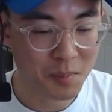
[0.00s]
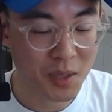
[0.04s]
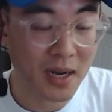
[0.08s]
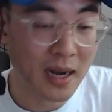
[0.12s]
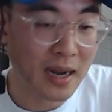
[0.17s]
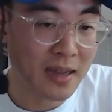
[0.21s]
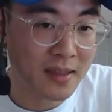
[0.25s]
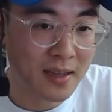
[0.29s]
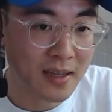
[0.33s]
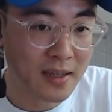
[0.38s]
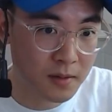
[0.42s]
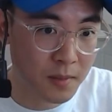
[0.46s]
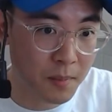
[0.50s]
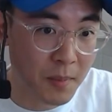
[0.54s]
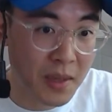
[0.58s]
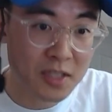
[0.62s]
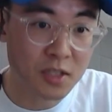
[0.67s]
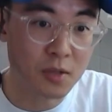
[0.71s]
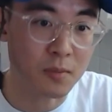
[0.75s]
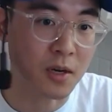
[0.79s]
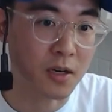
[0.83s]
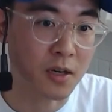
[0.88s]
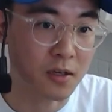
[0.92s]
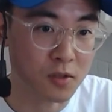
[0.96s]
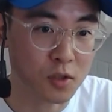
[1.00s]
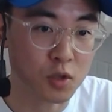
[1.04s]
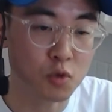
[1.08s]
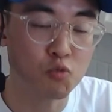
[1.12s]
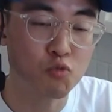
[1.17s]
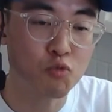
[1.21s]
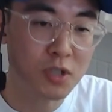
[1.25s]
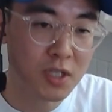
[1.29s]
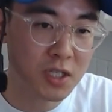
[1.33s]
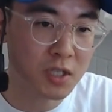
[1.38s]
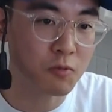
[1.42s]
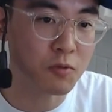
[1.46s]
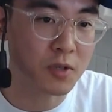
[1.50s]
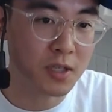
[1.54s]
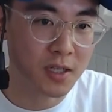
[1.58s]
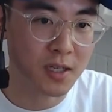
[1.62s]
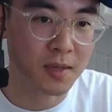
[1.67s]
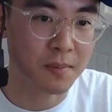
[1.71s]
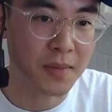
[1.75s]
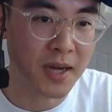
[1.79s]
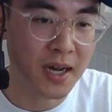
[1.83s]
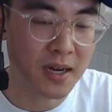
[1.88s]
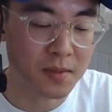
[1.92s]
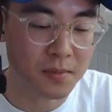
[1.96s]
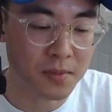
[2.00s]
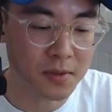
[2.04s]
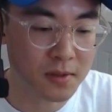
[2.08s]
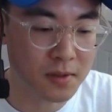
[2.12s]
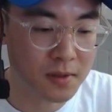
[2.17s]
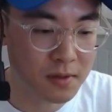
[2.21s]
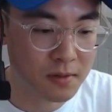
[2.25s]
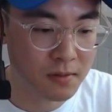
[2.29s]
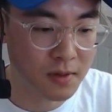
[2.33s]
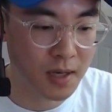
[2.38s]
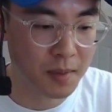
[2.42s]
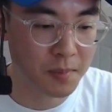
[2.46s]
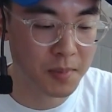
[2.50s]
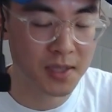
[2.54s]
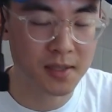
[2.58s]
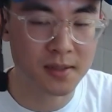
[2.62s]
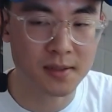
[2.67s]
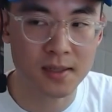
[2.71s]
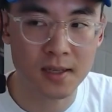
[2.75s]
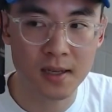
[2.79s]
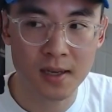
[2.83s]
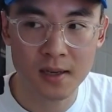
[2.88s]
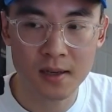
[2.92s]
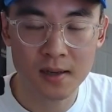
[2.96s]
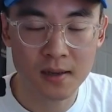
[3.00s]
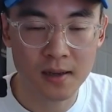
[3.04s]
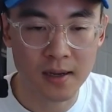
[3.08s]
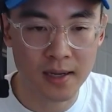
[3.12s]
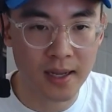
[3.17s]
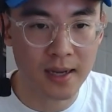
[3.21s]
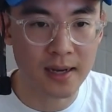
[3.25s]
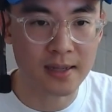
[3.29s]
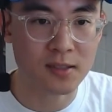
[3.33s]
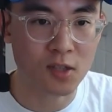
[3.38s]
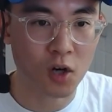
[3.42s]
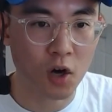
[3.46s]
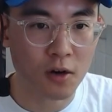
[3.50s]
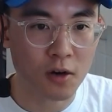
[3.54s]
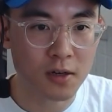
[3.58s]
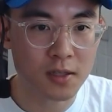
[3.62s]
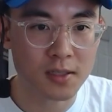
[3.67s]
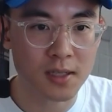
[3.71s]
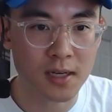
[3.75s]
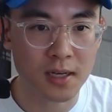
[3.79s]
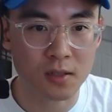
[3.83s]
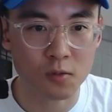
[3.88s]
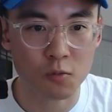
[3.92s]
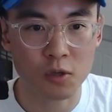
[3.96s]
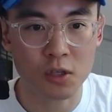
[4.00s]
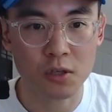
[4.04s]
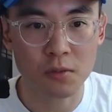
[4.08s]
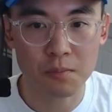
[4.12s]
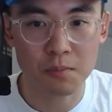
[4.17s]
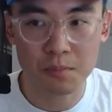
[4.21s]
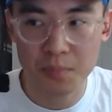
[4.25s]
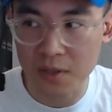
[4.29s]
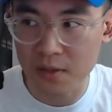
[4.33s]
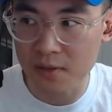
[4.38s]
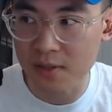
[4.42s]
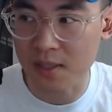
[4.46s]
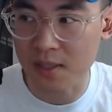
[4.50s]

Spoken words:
But I think the mental model is really, really compatible, right? Because again, as an architect, when you build